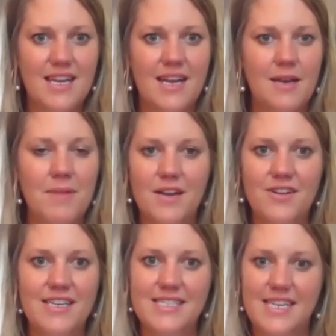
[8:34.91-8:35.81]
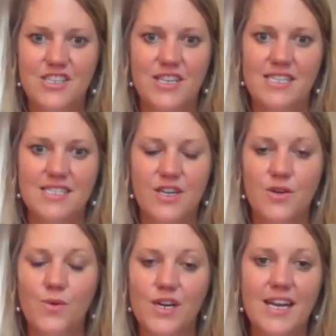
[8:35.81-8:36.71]
kind of modernization that's going to
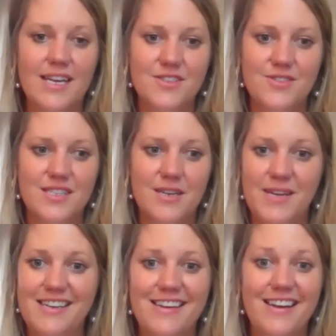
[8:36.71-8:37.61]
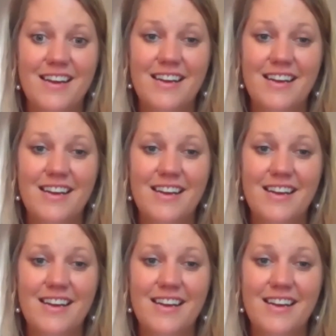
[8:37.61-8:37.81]
work, as you said, Amanda,